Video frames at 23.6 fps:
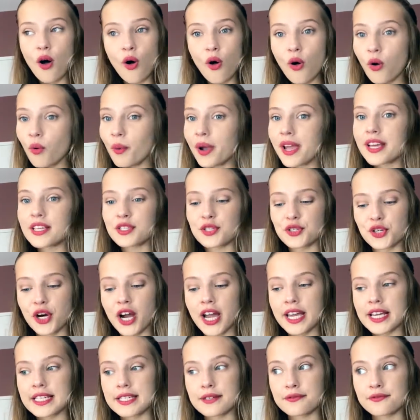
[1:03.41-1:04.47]
always
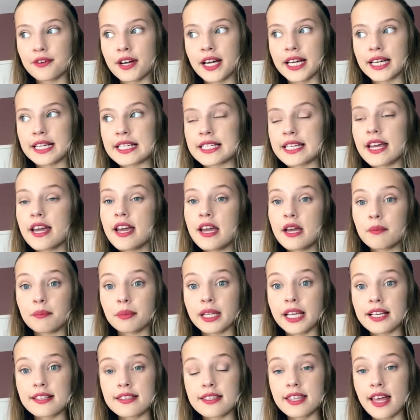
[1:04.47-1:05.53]
trying to find
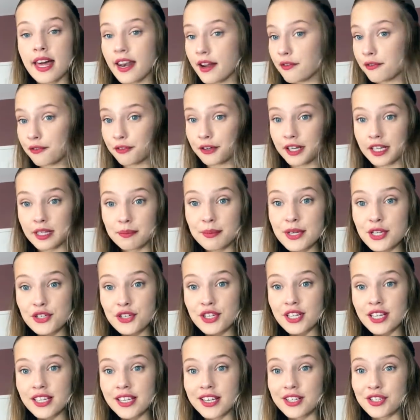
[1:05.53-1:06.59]
places that have free
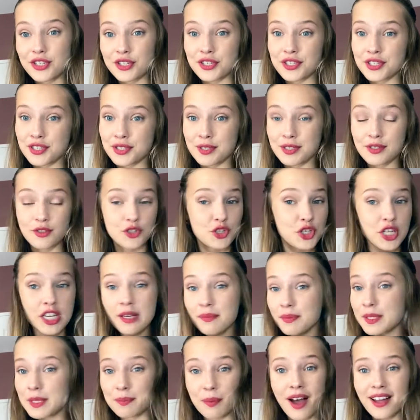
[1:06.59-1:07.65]
admission and just
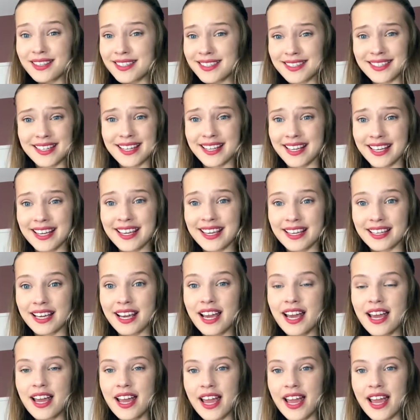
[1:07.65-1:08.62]
cheap spots to eat